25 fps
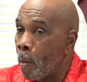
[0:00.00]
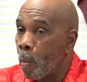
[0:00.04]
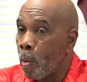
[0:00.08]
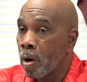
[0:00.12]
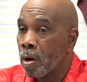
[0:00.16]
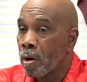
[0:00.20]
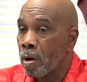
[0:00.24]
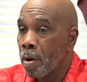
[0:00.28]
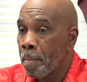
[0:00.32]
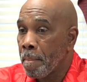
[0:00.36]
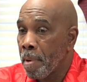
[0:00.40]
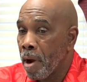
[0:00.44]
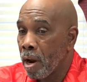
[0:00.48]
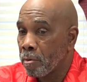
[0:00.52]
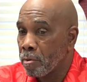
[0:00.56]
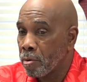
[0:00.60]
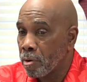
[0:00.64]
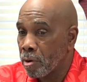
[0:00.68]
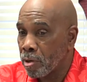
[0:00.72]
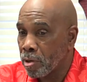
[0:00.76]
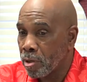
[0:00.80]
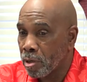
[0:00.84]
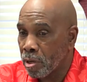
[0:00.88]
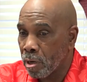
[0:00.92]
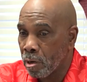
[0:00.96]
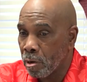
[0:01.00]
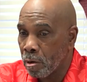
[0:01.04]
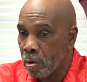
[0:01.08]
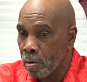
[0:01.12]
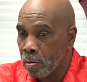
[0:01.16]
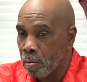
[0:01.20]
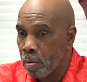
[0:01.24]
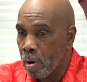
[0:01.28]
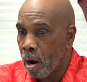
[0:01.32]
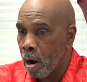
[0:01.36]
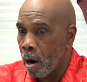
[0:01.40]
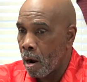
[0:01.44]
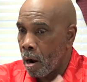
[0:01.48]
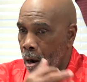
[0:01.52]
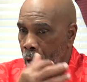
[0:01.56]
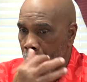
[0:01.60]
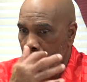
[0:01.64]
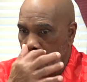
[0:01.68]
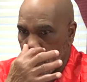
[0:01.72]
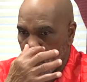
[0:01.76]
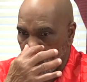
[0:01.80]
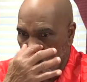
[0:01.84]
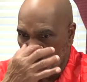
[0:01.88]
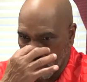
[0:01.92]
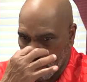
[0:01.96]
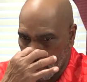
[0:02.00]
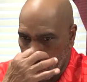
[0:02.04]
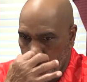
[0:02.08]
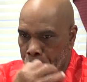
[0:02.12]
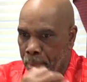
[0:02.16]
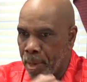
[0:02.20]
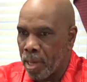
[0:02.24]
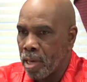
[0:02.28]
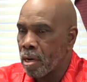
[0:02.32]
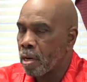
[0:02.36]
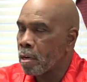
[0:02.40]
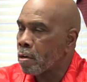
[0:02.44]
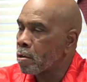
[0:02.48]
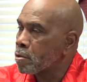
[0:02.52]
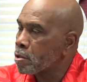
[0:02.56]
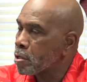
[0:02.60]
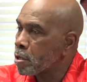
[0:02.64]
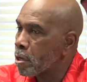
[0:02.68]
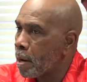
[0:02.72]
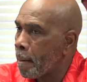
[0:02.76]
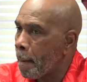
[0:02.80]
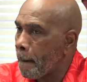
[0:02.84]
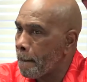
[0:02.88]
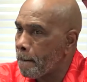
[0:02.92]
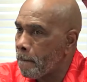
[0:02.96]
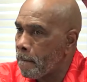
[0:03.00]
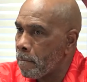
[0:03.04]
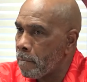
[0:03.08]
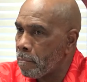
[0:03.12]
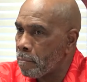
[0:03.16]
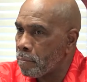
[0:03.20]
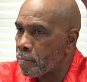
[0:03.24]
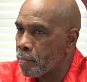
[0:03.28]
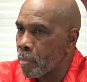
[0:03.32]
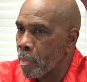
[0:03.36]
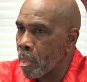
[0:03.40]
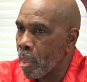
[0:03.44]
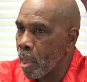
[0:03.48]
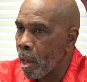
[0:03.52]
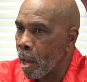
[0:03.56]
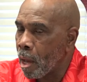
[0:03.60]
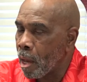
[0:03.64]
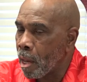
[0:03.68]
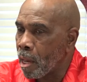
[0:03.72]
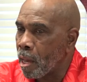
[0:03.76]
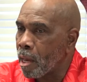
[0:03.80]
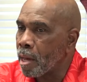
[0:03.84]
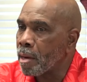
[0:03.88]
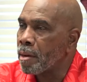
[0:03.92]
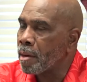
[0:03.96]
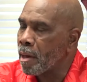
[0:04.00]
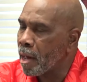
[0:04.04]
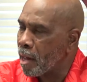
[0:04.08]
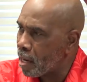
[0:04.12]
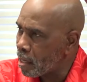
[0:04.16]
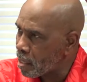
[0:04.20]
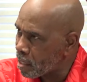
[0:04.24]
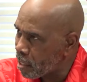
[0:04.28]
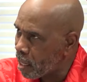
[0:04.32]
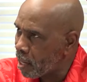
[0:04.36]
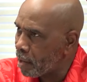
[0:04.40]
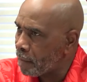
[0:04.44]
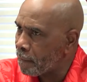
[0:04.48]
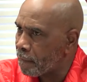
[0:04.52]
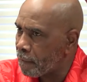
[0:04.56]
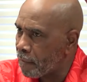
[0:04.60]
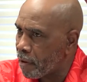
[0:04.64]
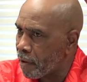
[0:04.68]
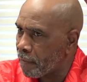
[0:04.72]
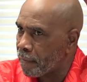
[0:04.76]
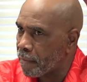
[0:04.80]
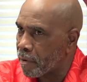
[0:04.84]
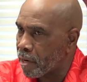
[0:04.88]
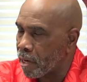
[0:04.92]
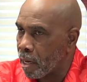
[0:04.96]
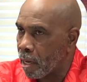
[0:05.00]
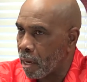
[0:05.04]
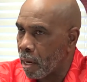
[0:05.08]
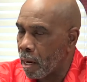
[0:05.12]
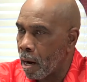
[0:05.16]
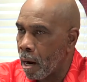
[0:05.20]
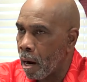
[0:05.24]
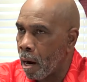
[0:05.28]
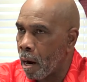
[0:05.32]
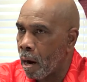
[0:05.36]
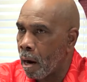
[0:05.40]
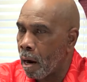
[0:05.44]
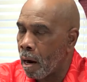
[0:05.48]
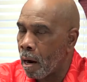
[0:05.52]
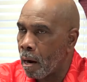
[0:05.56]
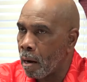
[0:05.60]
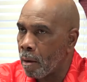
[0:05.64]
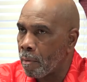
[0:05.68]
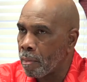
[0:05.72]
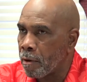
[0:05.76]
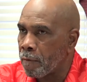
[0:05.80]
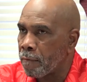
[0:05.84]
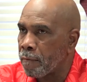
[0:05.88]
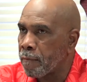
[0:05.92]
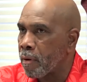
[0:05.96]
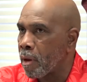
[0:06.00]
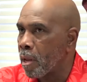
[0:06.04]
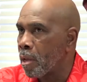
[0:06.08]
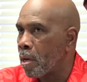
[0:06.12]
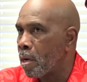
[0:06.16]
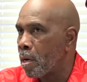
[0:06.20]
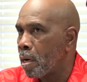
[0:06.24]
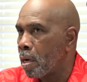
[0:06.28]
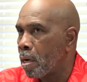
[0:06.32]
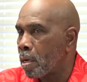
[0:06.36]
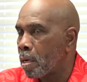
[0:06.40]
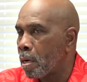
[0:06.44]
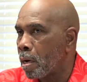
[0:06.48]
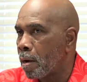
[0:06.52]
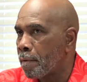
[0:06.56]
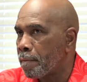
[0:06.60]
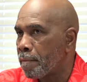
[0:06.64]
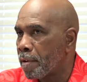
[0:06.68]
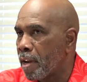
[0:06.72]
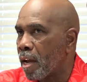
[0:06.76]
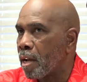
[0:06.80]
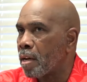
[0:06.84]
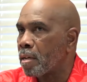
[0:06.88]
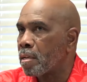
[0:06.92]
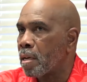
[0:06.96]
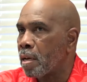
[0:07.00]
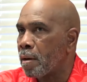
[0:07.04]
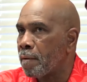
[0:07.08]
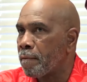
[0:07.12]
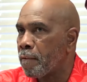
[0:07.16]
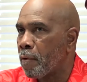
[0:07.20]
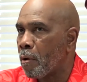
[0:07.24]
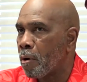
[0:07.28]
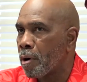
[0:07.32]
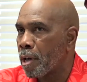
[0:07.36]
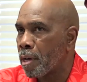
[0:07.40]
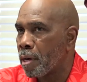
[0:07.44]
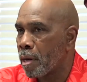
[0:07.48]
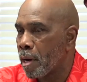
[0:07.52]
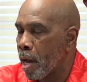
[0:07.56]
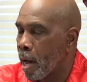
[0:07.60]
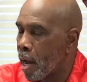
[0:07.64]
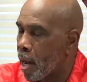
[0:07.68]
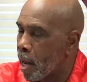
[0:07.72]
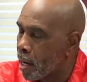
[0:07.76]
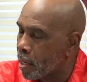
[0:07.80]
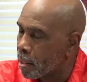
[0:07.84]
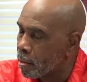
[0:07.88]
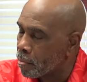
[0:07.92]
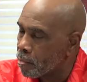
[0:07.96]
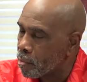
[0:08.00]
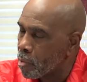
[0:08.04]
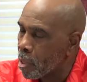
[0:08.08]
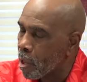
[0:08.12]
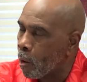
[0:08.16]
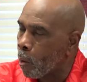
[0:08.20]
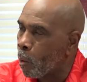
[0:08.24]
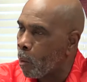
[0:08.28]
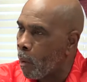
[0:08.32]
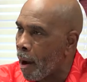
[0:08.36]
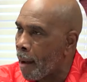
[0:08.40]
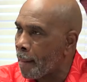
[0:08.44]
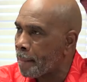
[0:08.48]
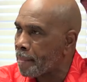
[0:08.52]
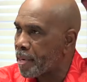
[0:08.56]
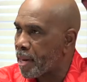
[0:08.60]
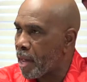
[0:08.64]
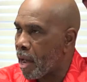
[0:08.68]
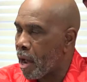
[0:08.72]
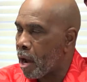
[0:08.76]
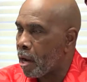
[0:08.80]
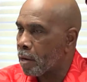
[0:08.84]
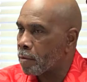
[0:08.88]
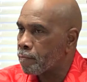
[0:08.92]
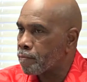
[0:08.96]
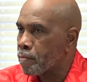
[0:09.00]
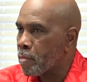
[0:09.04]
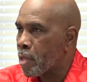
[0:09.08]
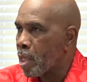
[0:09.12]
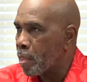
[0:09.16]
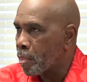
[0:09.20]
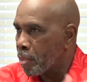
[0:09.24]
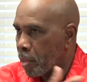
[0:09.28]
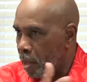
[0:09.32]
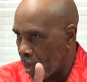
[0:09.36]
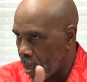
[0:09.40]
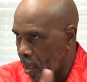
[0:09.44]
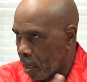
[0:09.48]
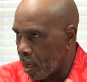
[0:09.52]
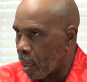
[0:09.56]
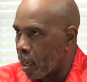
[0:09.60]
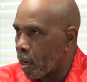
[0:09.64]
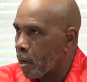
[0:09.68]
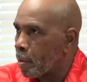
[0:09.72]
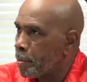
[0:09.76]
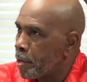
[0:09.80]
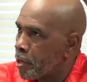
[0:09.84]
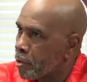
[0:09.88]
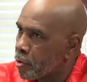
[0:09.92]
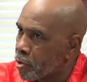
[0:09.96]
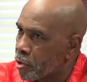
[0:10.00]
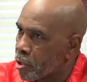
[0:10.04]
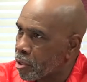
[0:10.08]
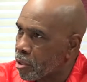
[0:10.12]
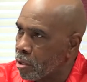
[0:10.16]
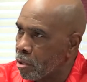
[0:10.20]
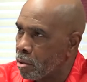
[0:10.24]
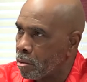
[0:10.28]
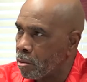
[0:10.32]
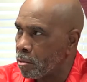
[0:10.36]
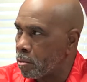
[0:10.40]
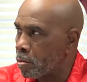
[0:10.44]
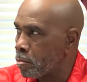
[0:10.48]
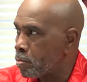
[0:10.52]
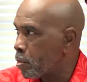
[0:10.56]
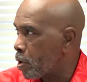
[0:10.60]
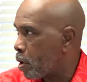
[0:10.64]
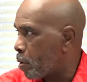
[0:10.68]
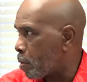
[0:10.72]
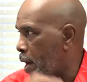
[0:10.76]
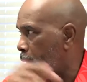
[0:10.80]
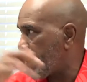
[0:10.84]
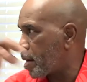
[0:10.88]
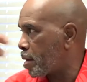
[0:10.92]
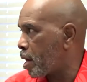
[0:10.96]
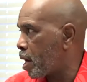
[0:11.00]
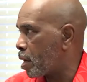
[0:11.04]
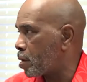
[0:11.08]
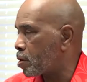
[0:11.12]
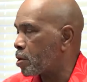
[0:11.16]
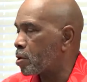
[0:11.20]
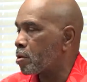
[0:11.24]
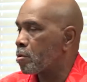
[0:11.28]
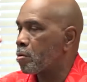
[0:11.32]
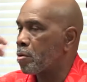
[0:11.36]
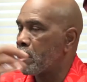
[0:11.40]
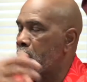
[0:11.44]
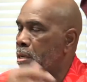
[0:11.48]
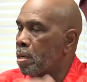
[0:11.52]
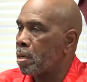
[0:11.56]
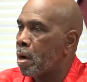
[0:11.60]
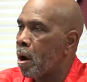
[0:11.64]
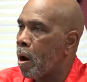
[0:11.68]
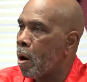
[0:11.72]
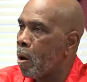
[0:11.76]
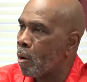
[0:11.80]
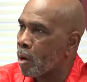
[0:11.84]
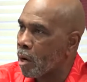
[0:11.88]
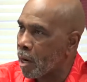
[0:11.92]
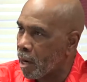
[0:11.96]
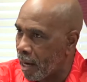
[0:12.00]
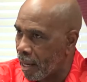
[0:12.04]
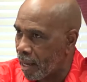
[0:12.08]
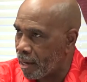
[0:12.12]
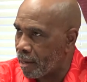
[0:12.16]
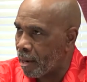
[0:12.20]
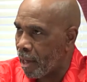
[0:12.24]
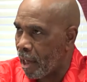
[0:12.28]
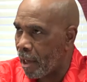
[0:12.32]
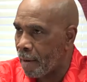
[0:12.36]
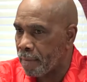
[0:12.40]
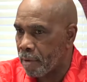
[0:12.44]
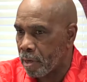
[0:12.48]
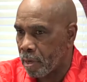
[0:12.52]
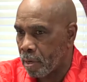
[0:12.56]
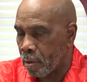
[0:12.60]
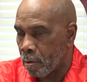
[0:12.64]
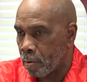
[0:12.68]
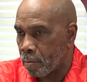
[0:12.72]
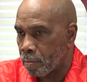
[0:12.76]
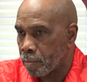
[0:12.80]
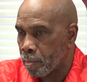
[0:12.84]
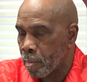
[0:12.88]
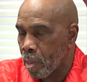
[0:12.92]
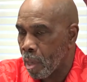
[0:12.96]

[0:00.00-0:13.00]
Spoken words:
Well, Kirkpatrick School was built in 1950. The flood of 1949 wiped out the little elementary school right down the street called Clinton Avenue.